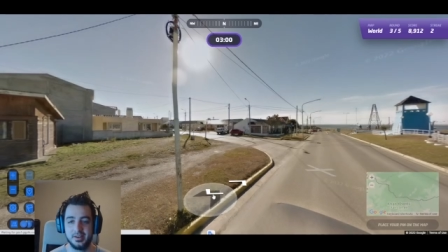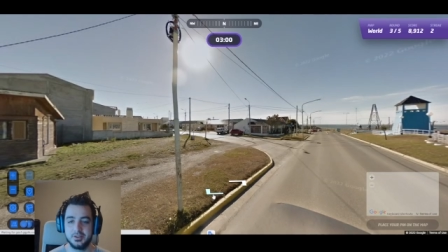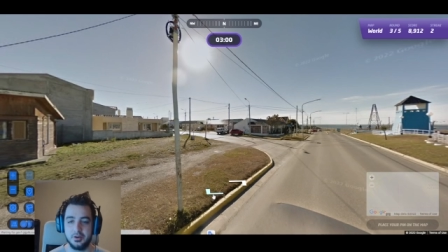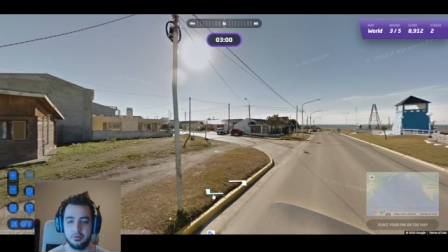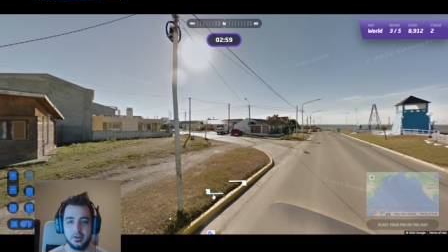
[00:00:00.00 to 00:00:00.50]

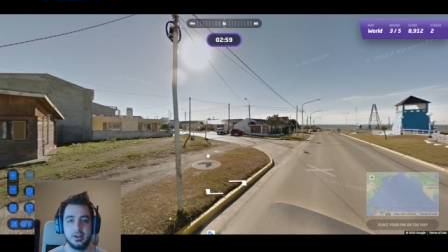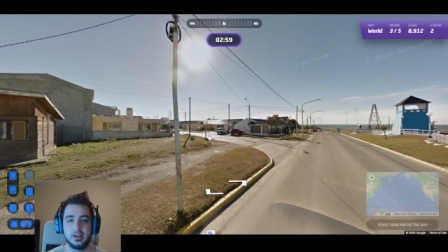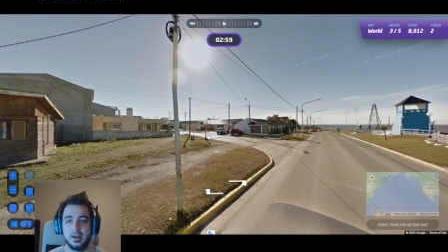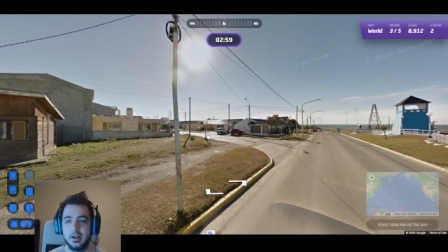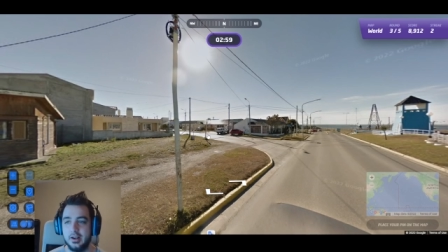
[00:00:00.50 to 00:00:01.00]
So
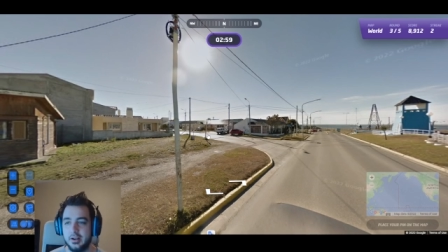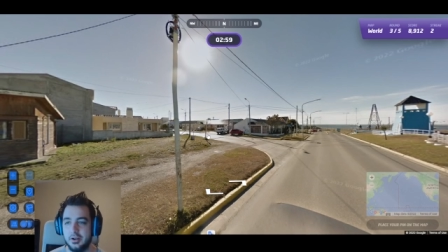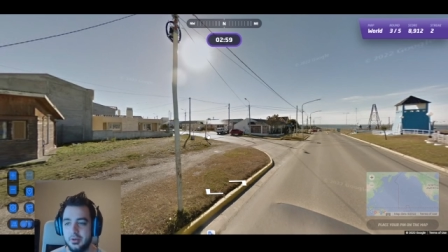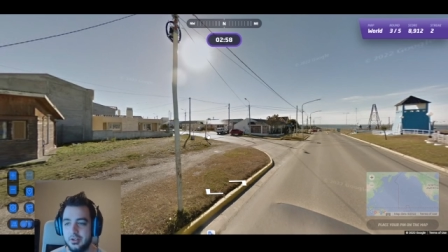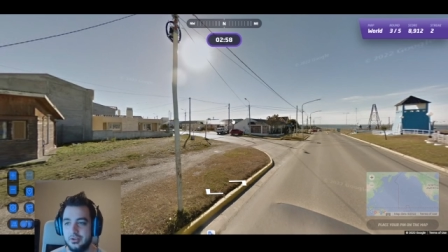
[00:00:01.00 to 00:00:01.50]
uh,
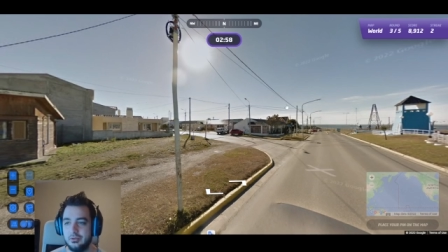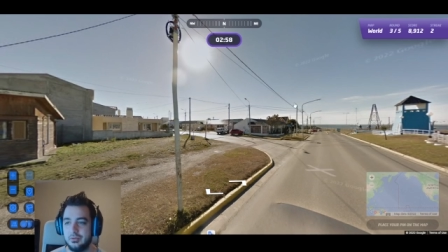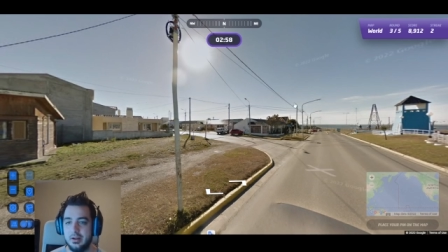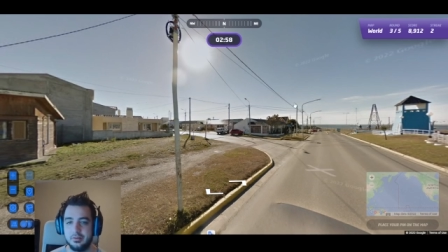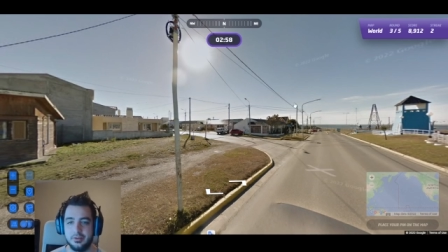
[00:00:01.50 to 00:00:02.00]
going to
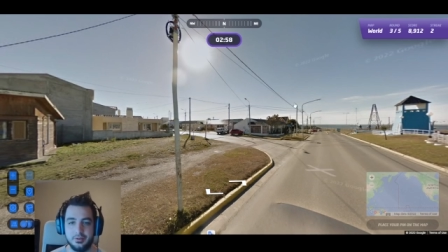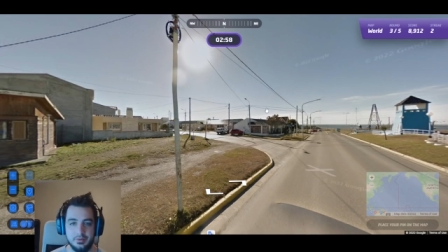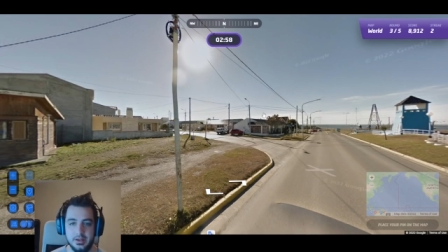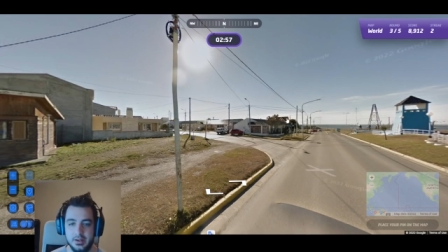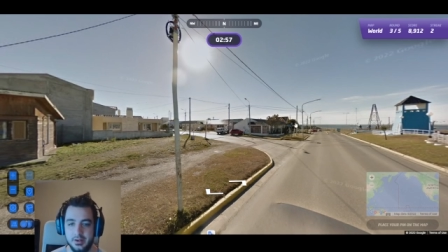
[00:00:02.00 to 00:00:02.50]
round
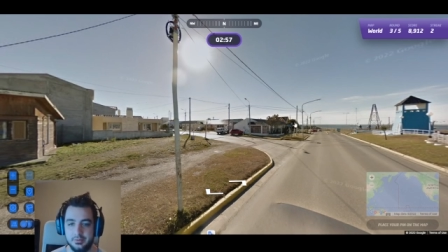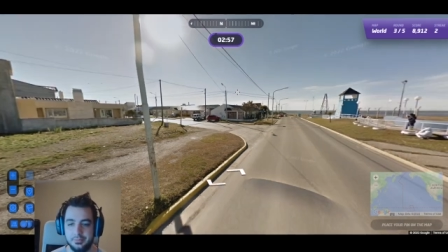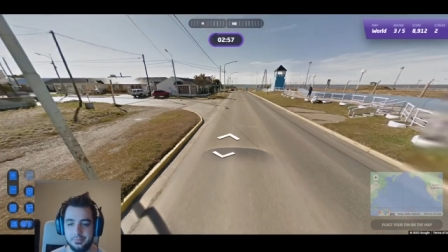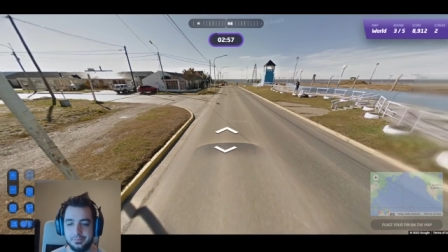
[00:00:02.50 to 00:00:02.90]
three now.